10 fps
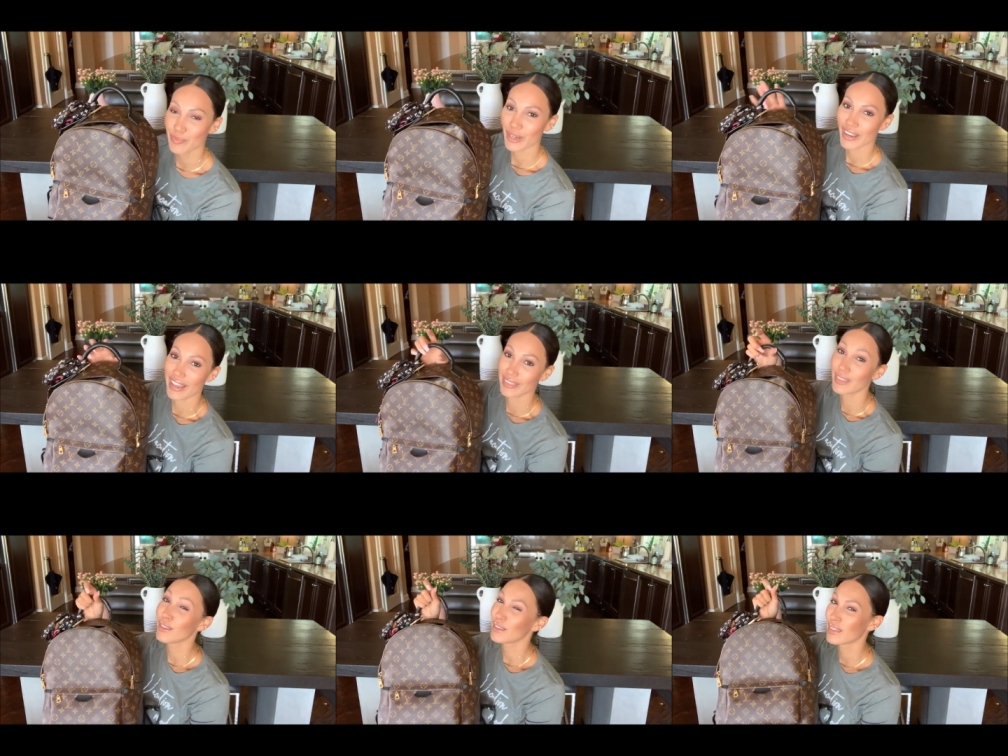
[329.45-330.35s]
but I
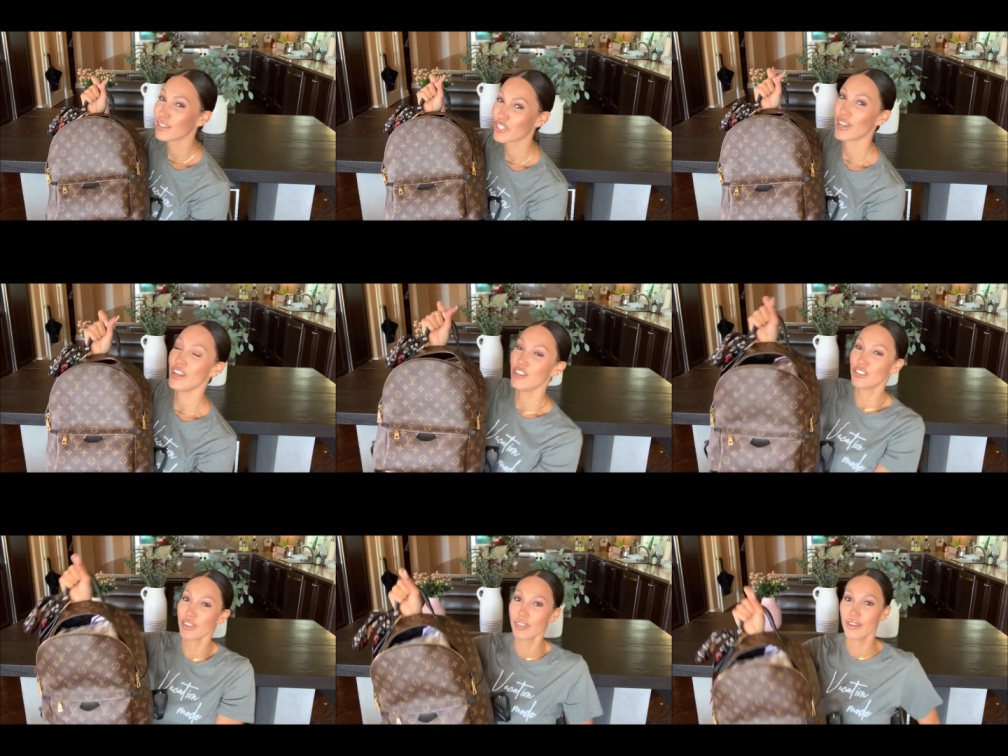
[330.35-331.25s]
think they
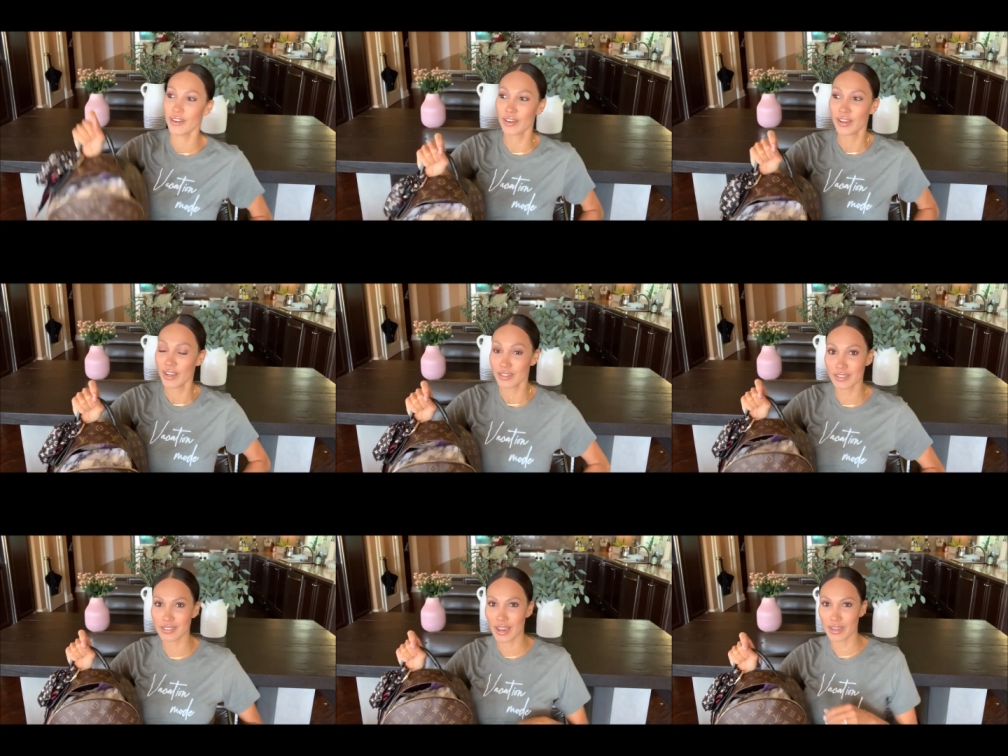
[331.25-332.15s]
changed the
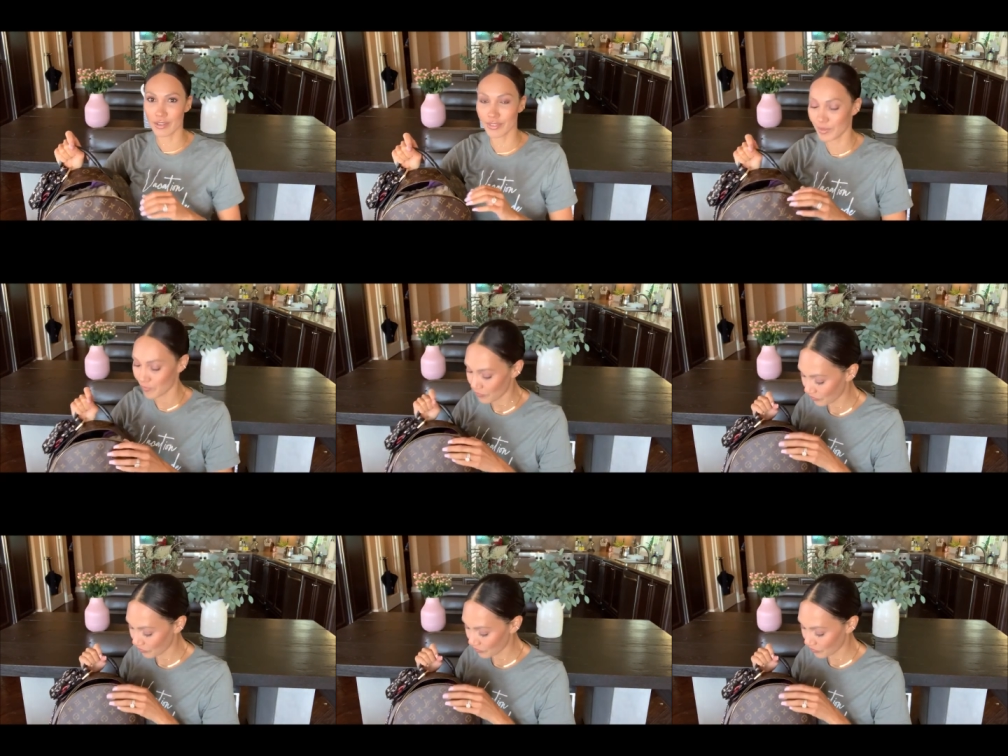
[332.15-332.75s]
design of it.